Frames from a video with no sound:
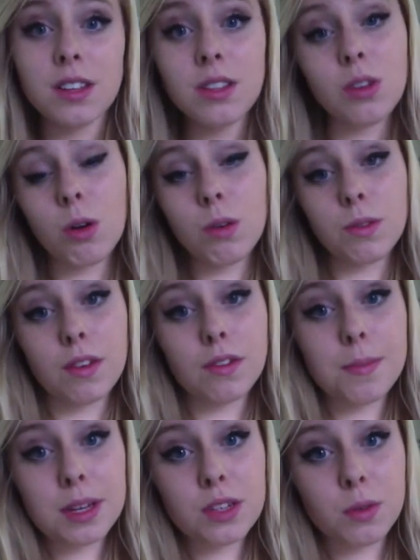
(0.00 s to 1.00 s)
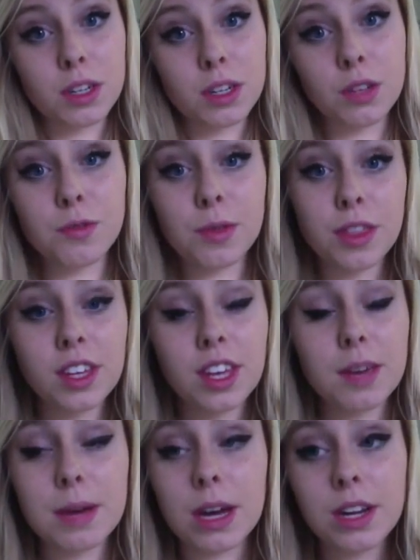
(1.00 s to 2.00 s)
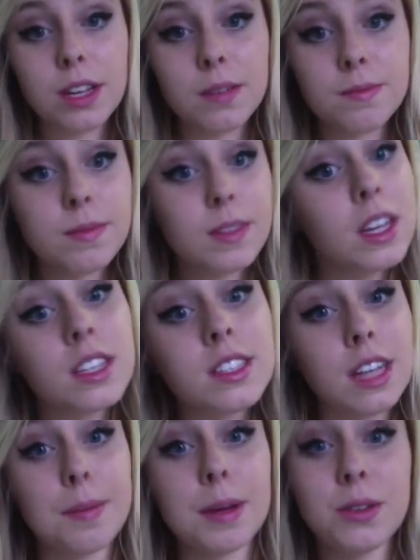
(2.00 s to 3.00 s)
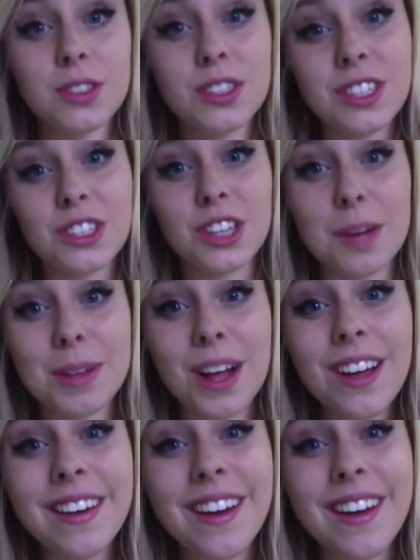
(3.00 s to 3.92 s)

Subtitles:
So if you've never been to one and you've been thinking about it, stop by Ocean State Job Lot.